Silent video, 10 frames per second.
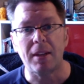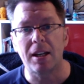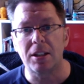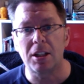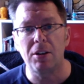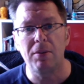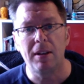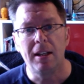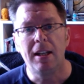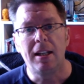So
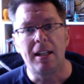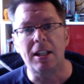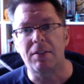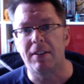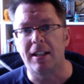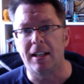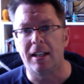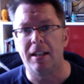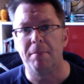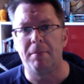next thing,
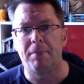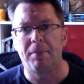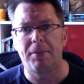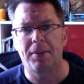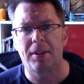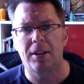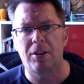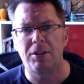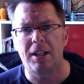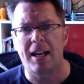
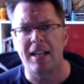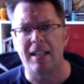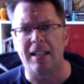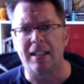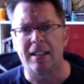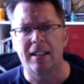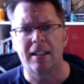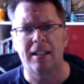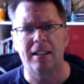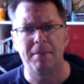onto the handling.
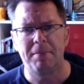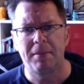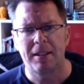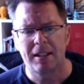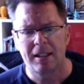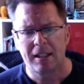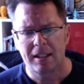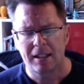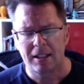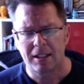
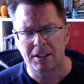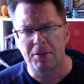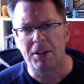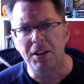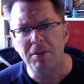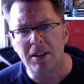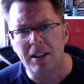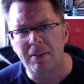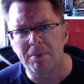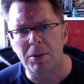So although
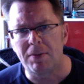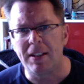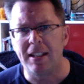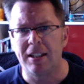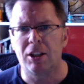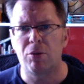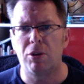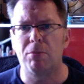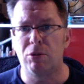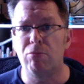I was feeling the quad
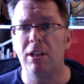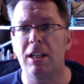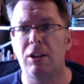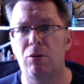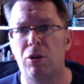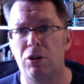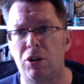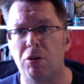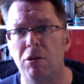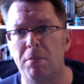was really
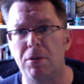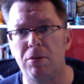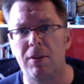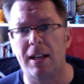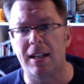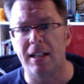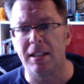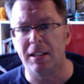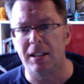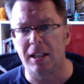controllable
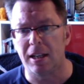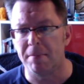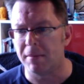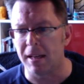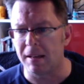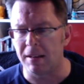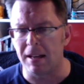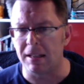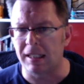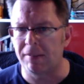and
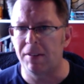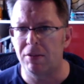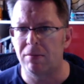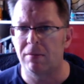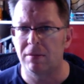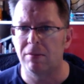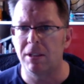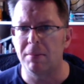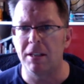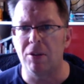it felt
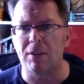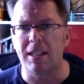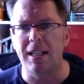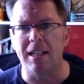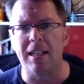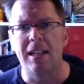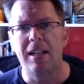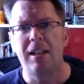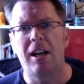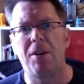reasonably locked in,
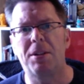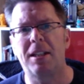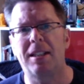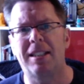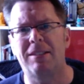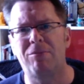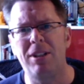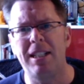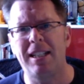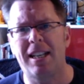I was getting a
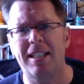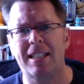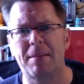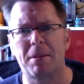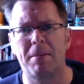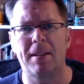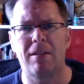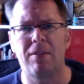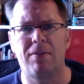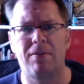really unacceptable amount
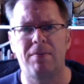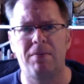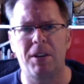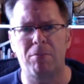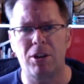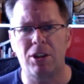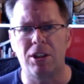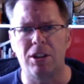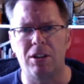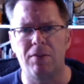of vibration
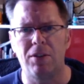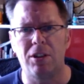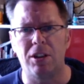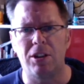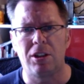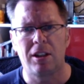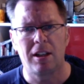into the footage.